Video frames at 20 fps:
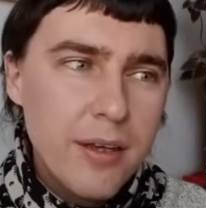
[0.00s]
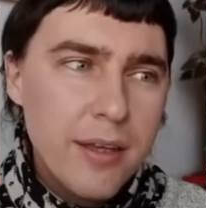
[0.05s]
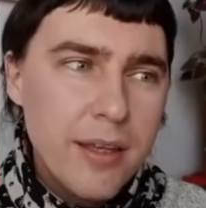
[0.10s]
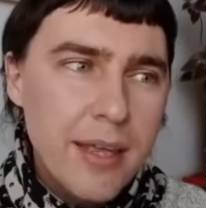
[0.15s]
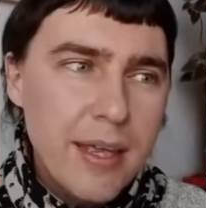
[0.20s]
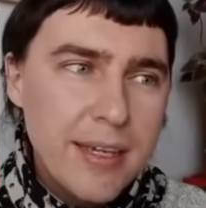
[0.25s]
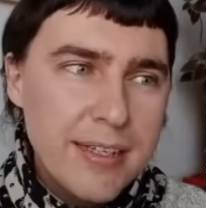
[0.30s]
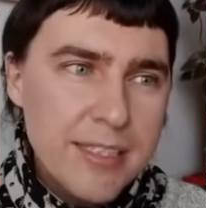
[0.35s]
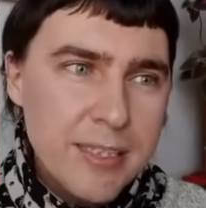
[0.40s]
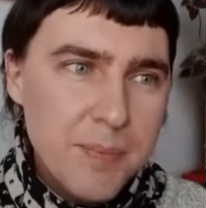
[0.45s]

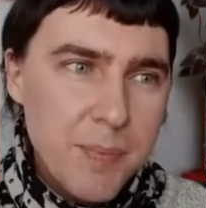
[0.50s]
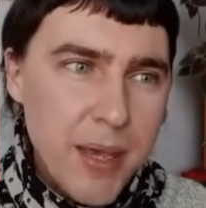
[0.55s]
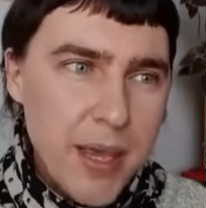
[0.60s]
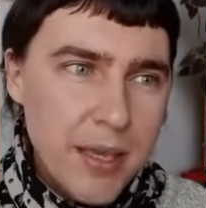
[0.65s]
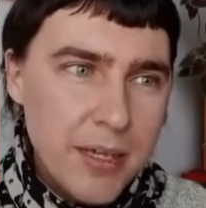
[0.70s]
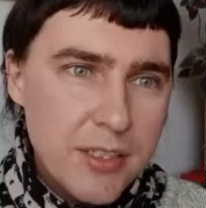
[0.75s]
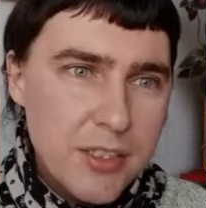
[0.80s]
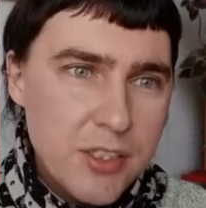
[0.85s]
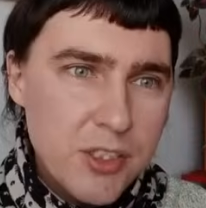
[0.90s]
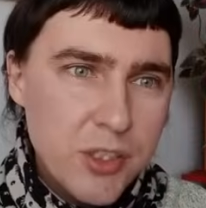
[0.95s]

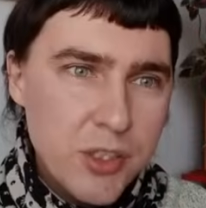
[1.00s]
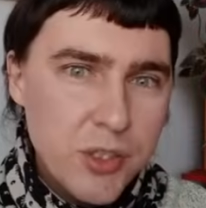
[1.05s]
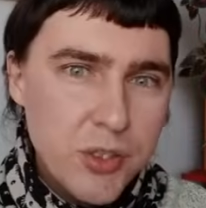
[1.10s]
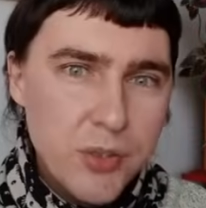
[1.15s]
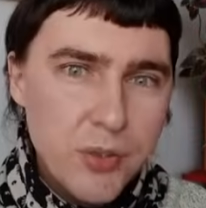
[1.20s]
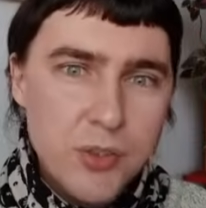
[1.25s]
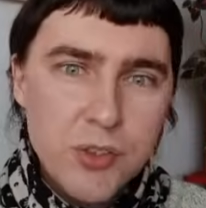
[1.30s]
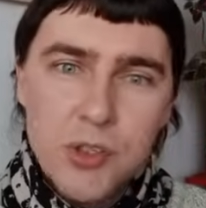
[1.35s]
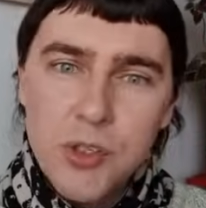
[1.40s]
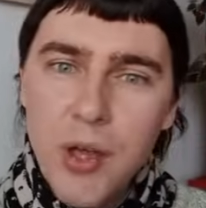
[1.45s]
expects
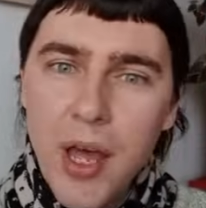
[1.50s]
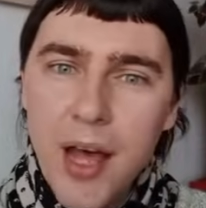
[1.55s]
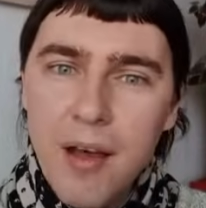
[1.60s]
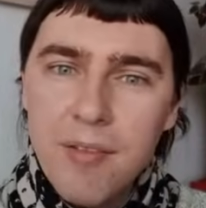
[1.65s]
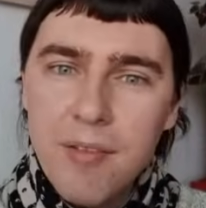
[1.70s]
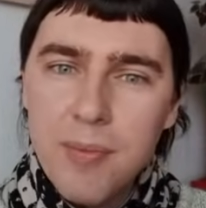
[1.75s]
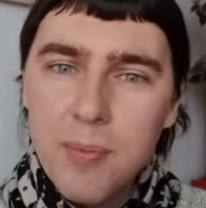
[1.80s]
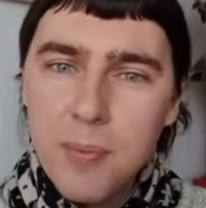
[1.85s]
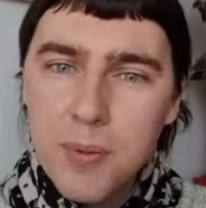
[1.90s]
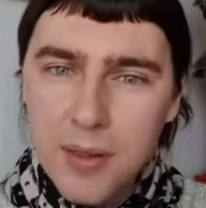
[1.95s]
you to
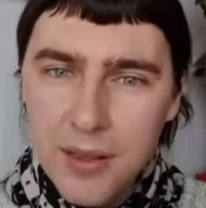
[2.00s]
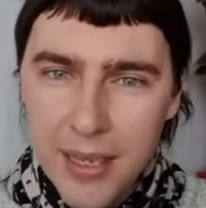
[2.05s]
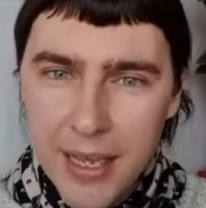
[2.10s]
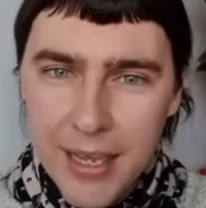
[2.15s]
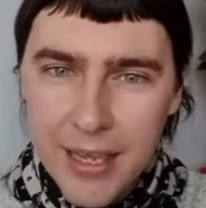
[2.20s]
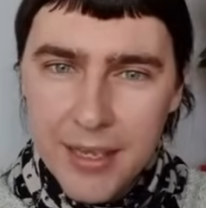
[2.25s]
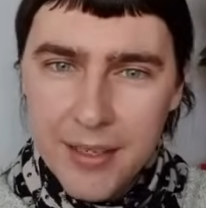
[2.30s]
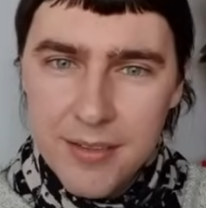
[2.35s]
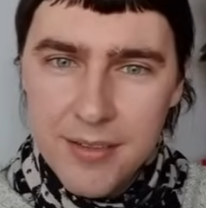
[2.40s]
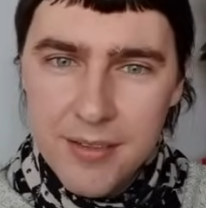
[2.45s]
have
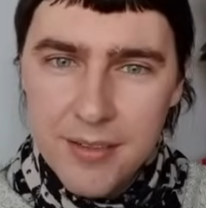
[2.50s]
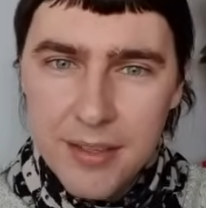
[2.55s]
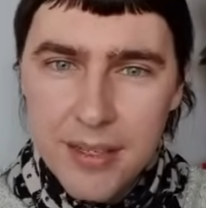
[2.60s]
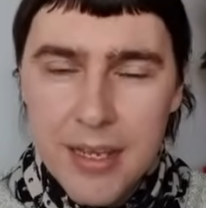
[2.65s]
played